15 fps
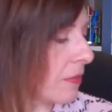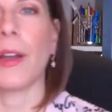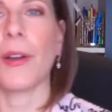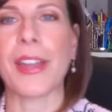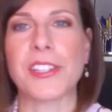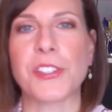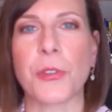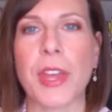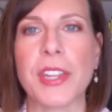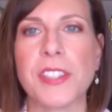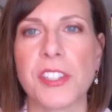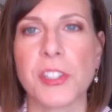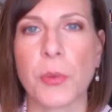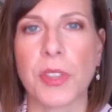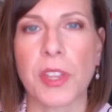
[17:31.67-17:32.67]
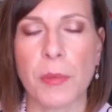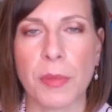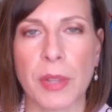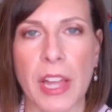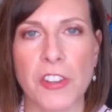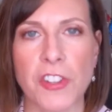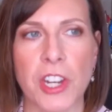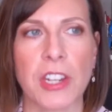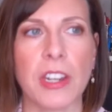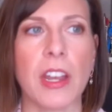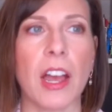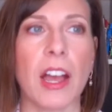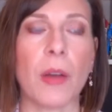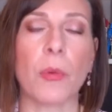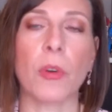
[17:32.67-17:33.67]
Okay, so that does it with complexion.
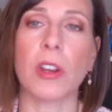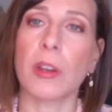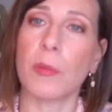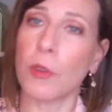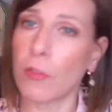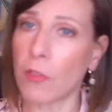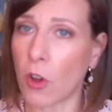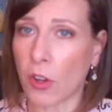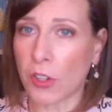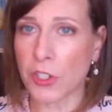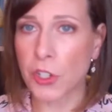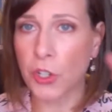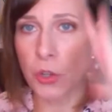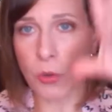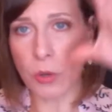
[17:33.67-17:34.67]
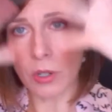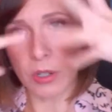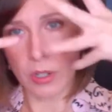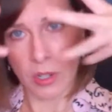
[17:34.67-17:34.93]
Uh, we're going to move on to